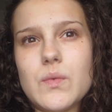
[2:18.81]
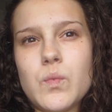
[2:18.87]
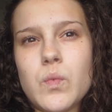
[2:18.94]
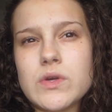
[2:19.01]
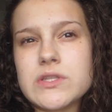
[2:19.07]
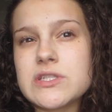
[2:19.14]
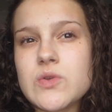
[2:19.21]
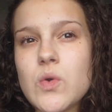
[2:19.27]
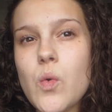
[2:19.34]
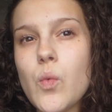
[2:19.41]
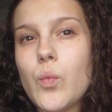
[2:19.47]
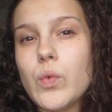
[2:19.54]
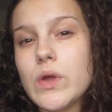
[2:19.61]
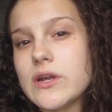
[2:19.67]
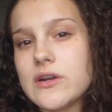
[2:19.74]
was a
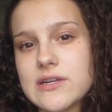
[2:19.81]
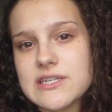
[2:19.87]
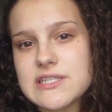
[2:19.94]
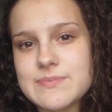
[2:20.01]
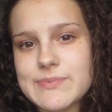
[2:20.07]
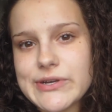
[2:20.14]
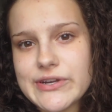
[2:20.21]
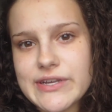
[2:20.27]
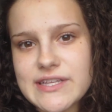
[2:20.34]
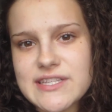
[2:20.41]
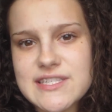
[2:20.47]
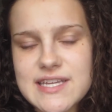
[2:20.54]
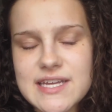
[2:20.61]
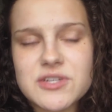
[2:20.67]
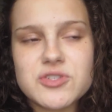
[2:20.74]
weird
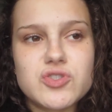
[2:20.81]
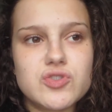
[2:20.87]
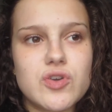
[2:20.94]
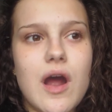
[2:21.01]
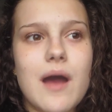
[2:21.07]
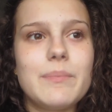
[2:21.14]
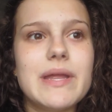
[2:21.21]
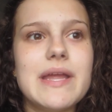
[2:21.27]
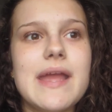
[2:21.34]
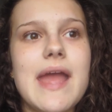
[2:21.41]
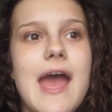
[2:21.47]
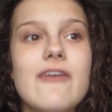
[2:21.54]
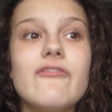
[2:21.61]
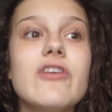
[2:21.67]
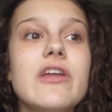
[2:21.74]
experience, like dropping
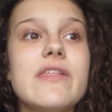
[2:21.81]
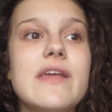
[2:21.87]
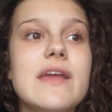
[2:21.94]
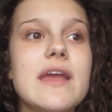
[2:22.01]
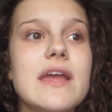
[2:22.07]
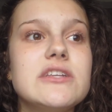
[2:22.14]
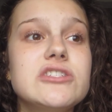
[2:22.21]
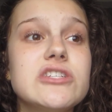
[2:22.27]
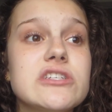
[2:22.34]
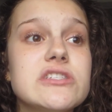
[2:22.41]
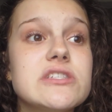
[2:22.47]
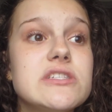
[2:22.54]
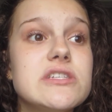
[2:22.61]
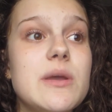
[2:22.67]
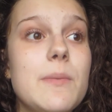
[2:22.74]
everything and
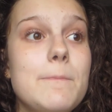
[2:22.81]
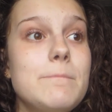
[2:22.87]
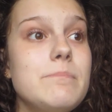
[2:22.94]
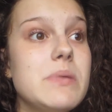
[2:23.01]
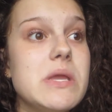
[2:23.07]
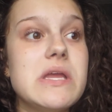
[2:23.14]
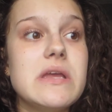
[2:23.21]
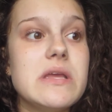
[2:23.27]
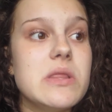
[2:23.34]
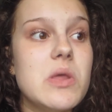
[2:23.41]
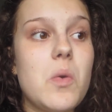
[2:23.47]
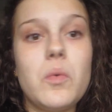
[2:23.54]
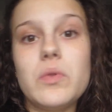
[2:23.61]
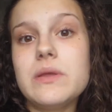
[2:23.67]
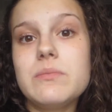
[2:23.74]
just being the
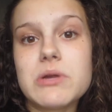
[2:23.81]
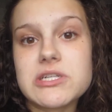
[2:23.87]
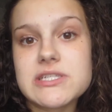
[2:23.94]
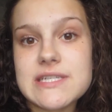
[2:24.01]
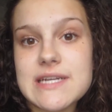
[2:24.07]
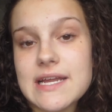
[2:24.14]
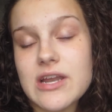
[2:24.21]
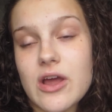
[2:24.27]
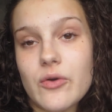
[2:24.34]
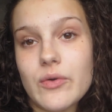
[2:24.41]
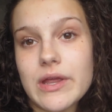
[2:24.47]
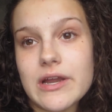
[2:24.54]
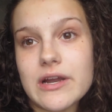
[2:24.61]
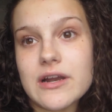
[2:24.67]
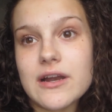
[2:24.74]
only person I know
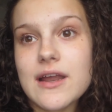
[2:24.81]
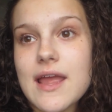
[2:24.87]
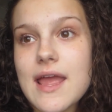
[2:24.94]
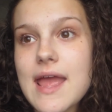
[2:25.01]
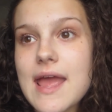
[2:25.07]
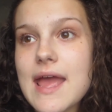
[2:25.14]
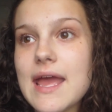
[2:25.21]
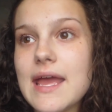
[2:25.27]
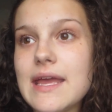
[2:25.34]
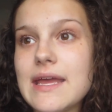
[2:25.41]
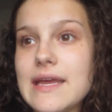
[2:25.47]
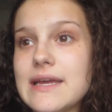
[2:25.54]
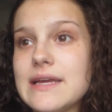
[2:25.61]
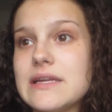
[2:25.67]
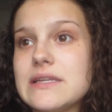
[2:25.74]
here,
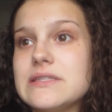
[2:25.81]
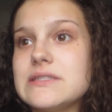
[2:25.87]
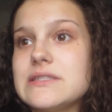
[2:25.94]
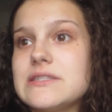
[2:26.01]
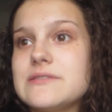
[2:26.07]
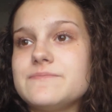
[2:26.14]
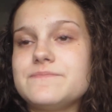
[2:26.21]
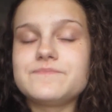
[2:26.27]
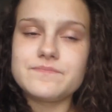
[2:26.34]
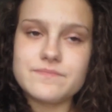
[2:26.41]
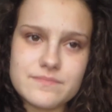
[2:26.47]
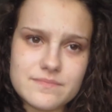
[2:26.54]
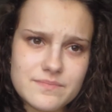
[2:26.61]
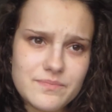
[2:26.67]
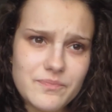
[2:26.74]
and
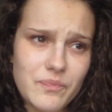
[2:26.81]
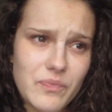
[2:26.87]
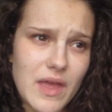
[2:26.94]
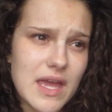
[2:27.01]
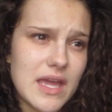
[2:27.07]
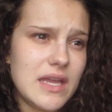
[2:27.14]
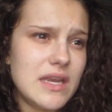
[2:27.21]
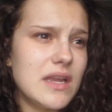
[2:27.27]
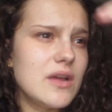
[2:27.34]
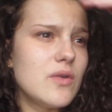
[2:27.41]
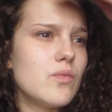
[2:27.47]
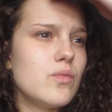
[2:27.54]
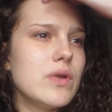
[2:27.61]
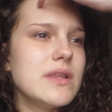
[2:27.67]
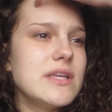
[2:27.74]
it
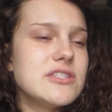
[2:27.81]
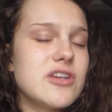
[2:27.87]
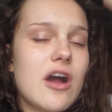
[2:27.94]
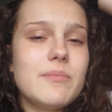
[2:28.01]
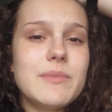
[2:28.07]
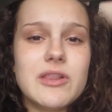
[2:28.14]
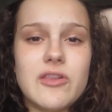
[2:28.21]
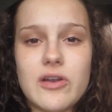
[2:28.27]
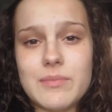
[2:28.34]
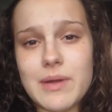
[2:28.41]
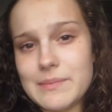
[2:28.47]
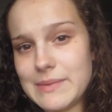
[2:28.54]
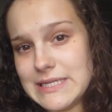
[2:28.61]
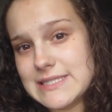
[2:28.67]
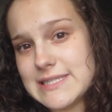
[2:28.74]
really taught me a lot
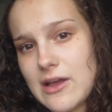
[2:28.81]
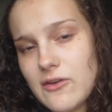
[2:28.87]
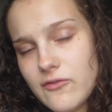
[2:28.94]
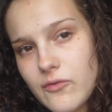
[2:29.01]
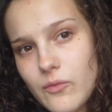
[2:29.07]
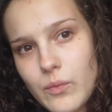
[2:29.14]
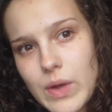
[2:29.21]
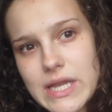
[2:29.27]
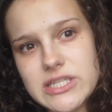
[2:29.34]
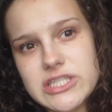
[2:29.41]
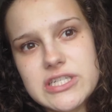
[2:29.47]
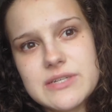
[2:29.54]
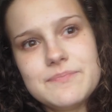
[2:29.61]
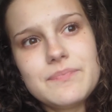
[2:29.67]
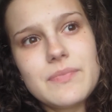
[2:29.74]
about myself, which